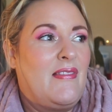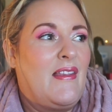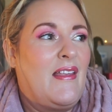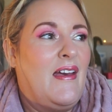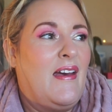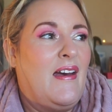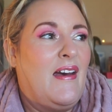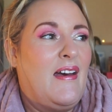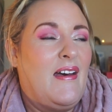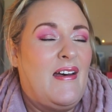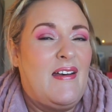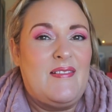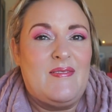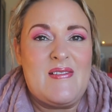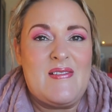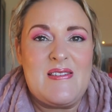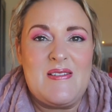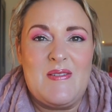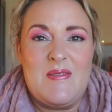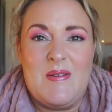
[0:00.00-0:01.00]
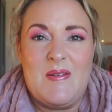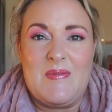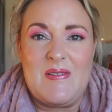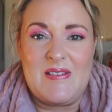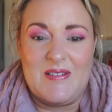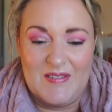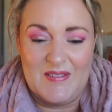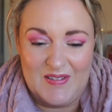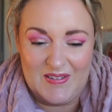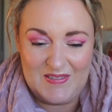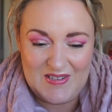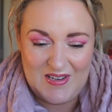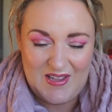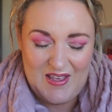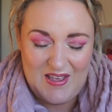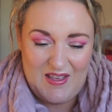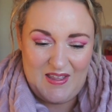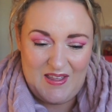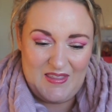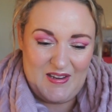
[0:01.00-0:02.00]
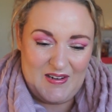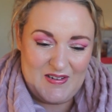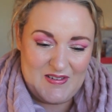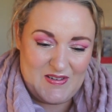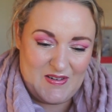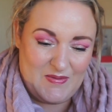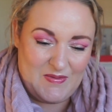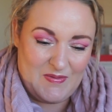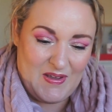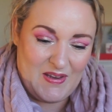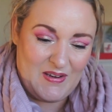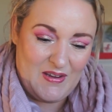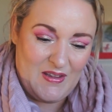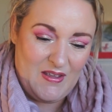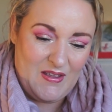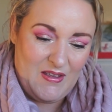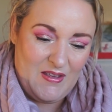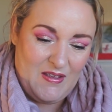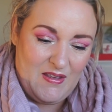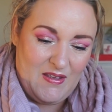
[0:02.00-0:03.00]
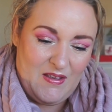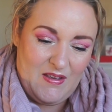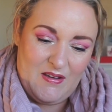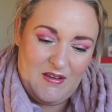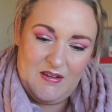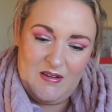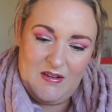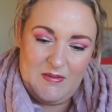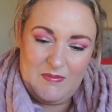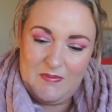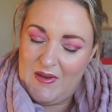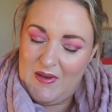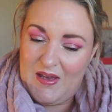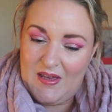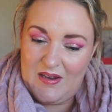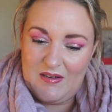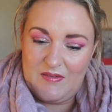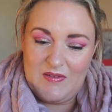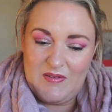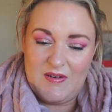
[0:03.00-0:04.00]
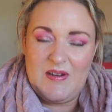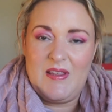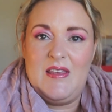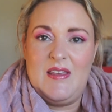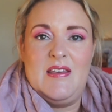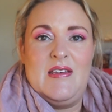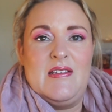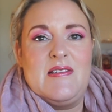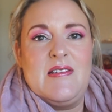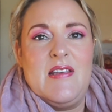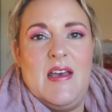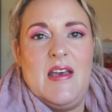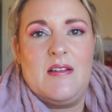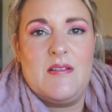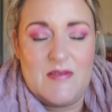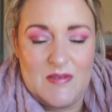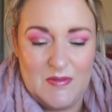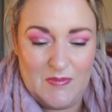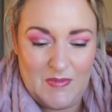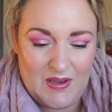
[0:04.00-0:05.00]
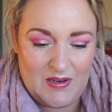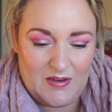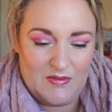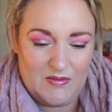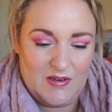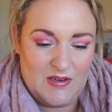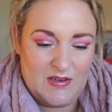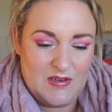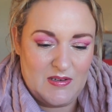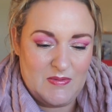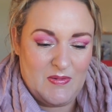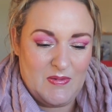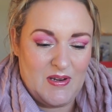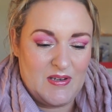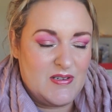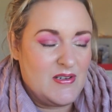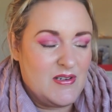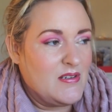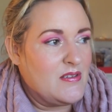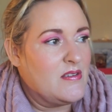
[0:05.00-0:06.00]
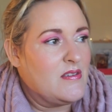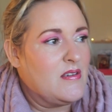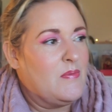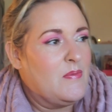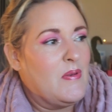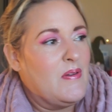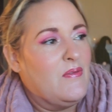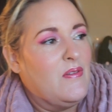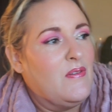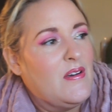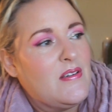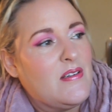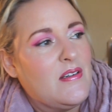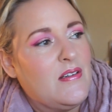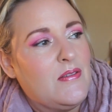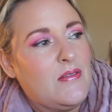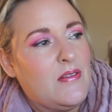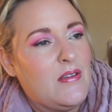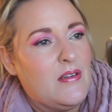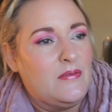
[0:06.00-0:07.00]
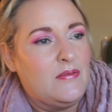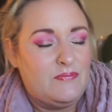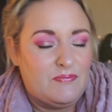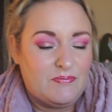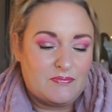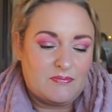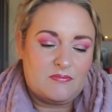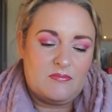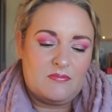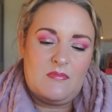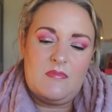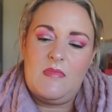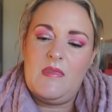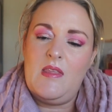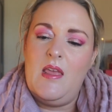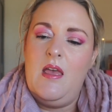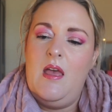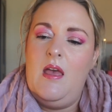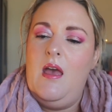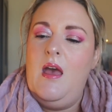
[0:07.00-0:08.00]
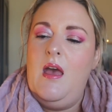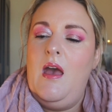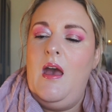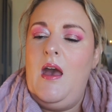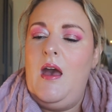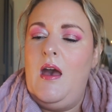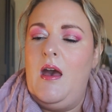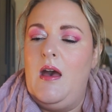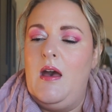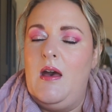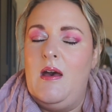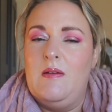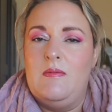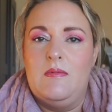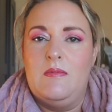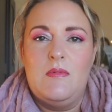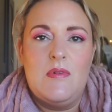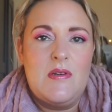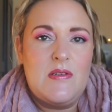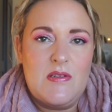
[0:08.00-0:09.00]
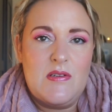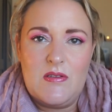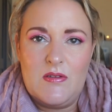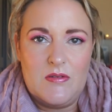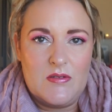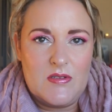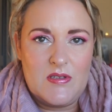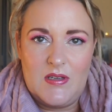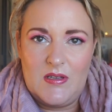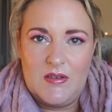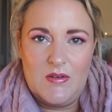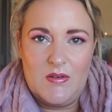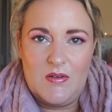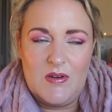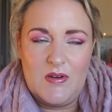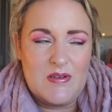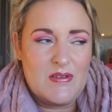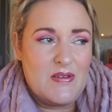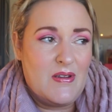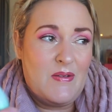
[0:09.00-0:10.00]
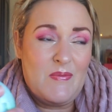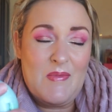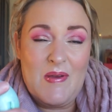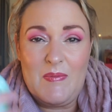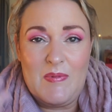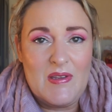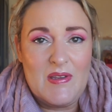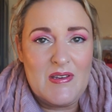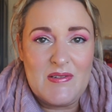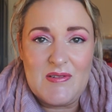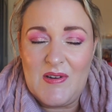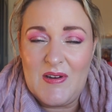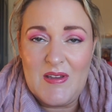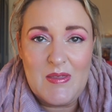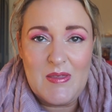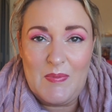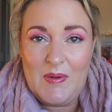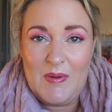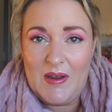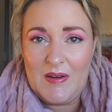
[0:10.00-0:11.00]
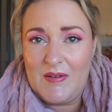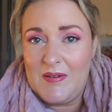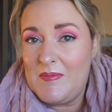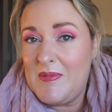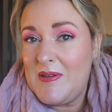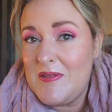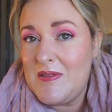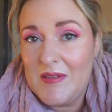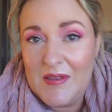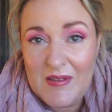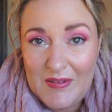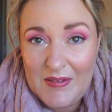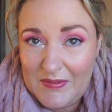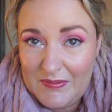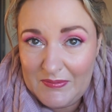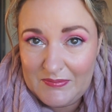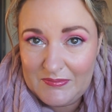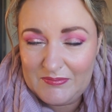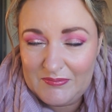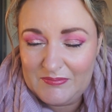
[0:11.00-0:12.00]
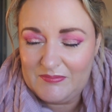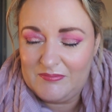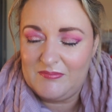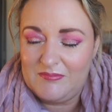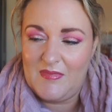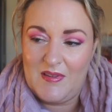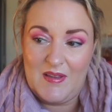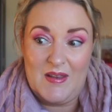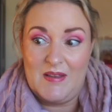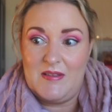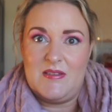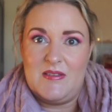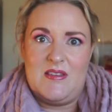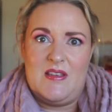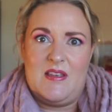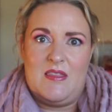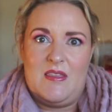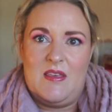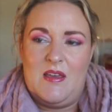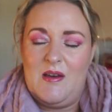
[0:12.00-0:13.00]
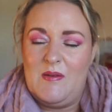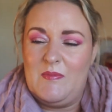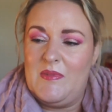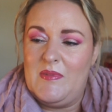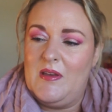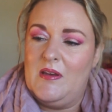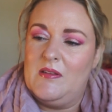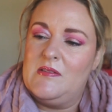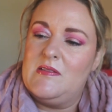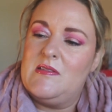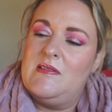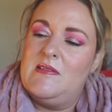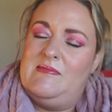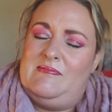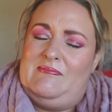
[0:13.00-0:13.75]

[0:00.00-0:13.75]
Mr. Whippy's going around, the ice cream man. Oh man, if only he had tacos and margaritas, by Jesus, I'd be right out there. We're just going to ignore it. Maybe enjoy the background music. Set the ambience.